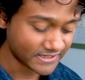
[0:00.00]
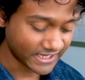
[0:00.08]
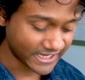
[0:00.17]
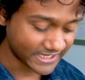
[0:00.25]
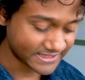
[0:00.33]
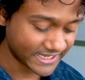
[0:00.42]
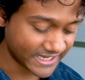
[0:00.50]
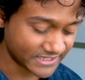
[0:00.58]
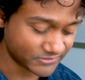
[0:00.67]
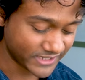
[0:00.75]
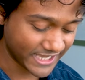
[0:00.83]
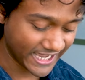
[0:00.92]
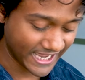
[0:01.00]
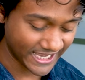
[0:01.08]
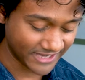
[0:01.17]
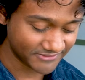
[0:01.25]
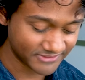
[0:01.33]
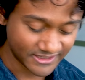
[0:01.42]
And then we
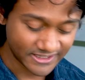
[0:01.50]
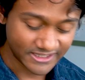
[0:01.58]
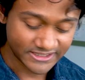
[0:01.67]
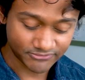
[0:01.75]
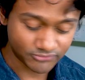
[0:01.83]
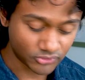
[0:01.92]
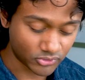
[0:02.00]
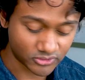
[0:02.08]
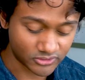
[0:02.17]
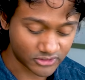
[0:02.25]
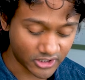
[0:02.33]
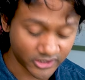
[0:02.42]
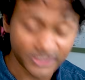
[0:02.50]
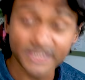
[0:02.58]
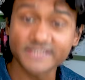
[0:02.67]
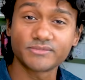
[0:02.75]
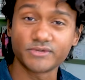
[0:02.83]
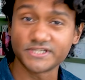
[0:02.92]
have the floral
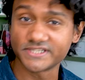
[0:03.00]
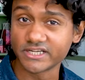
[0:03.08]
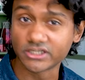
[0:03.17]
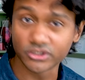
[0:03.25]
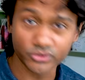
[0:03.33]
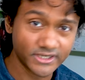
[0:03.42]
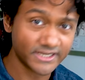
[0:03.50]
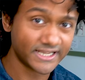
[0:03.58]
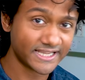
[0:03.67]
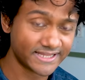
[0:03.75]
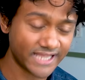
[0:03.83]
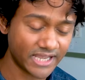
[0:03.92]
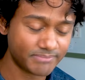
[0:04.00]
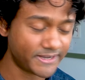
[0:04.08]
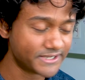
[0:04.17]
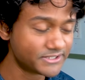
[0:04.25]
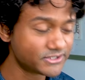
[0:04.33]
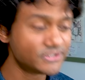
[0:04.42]
artist, which is included in that
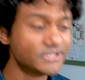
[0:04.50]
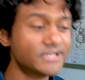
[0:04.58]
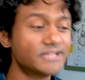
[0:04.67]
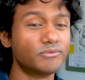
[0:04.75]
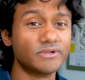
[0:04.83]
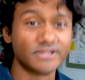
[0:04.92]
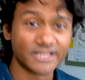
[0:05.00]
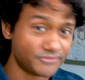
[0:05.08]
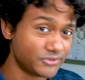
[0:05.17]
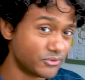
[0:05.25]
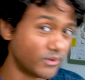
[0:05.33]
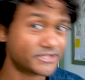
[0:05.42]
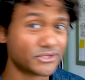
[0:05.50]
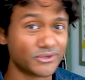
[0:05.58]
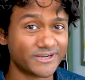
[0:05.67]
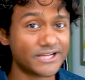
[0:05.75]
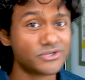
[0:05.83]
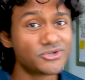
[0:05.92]
bundle. Well, if you want to
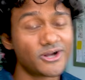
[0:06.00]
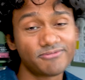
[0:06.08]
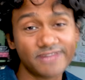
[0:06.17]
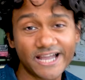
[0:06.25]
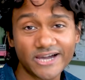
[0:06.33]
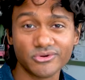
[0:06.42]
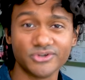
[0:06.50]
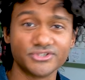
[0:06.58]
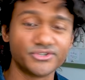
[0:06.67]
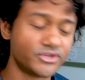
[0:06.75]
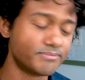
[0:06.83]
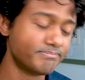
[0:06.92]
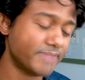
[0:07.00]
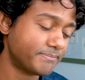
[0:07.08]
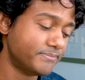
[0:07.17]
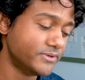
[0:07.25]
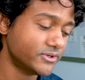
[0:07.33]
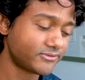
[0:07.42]
learn how to draw flowers so you can
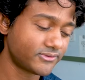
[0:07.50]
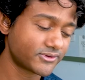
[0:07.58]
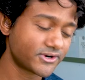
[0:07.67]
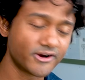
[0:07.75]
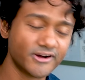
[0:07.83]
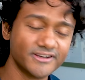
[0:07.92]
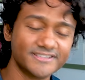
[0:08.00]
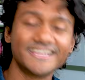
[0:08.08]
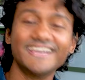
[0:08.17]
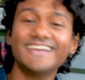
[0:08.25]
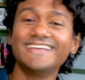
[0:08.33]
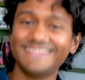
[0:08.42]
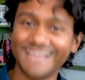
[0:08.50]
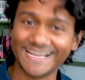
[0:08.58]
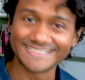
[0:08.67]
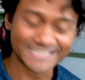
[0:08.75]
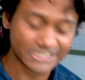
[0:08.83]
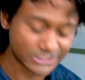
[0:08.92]
make beautiful cards,
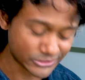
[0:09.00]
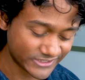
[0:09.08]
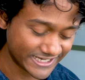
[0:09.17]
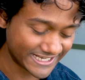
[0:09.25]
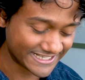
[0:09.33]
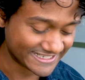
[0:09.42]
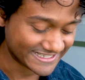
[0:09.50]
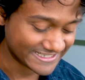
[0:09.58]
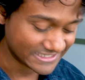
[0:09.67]
that's included.